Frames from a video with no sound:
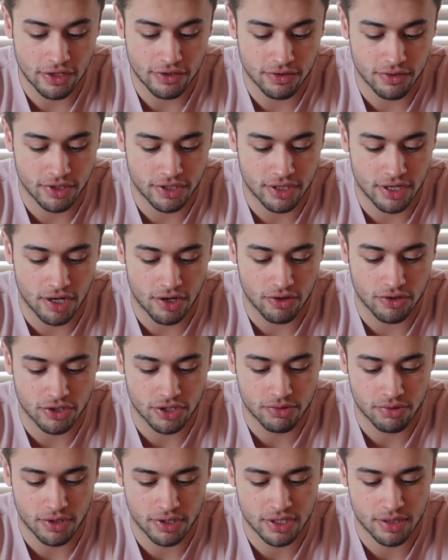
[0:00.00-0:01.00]
thanks for reaching out.
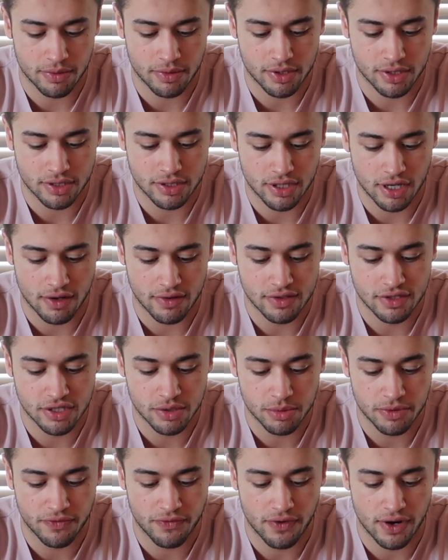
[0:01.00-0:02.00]
Just watched some of your stuff.
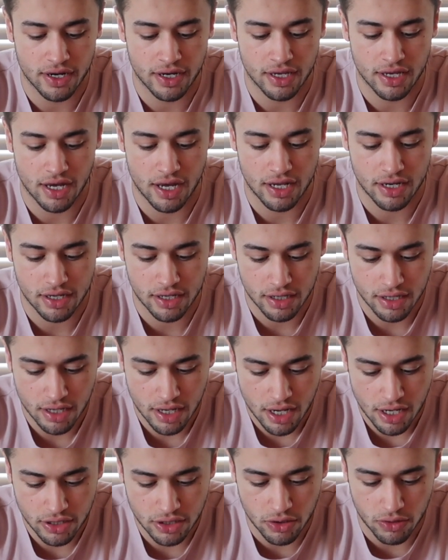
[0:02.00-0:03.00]
Super funny. I
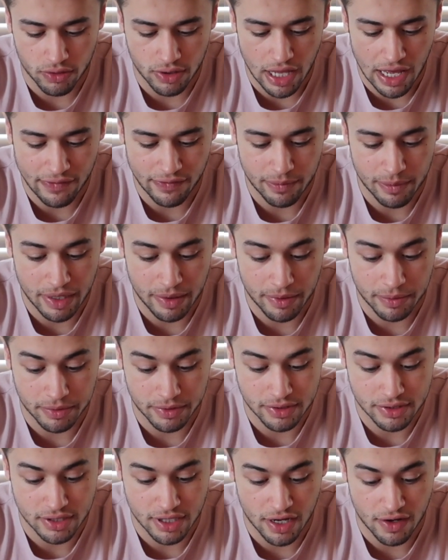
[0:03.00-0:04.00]
don't laugh at many
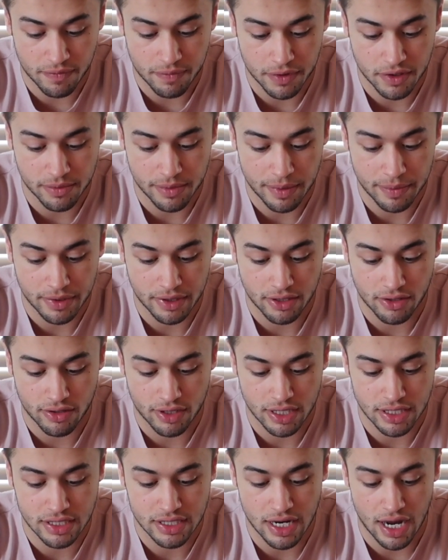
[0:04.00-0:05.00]
people's stuff, but you made me
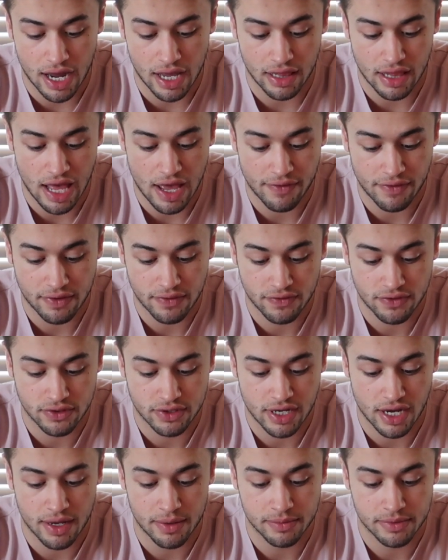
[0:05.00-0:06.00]
literally die laughing a few
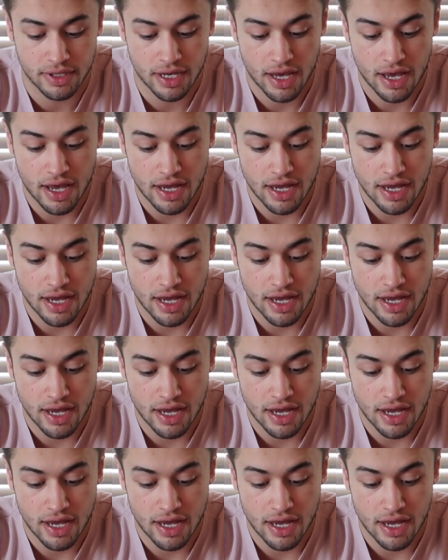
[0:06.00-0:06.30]
times.